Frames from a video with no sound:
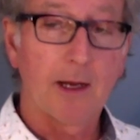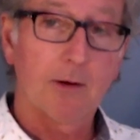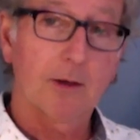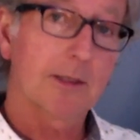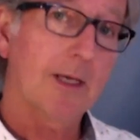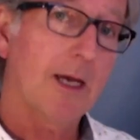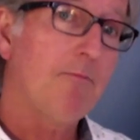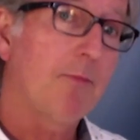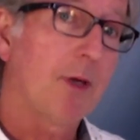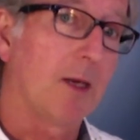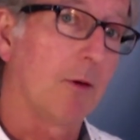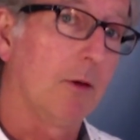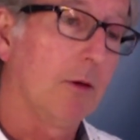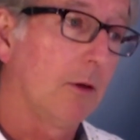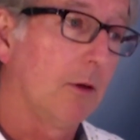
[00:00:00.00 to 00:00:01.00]
there are some
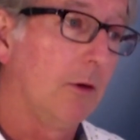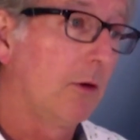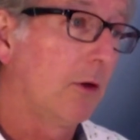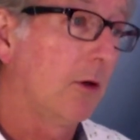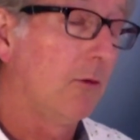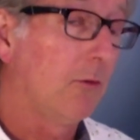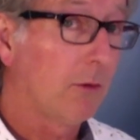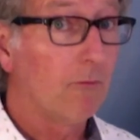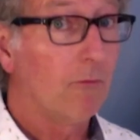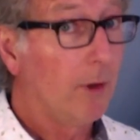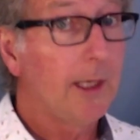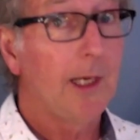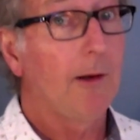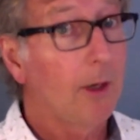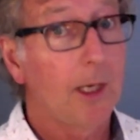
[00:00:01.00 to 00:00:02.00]
people who can do it
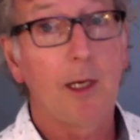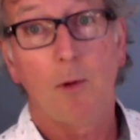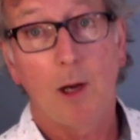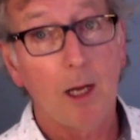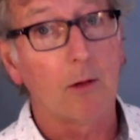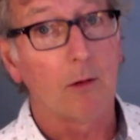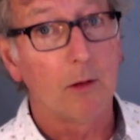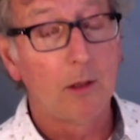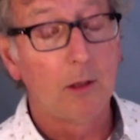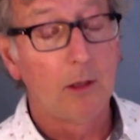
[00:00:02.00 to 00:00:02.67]
really, really well.